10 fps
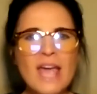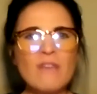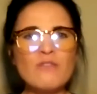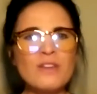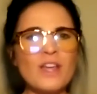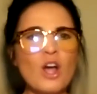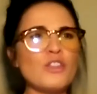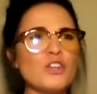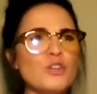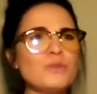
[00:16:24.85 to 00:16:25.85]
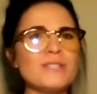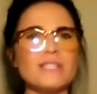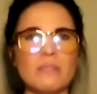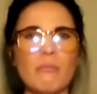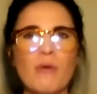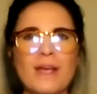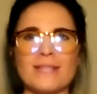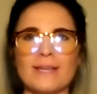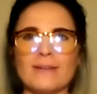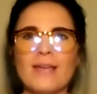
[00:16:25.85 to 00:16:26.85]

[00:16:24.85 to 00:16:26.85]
everything on the news is depressing.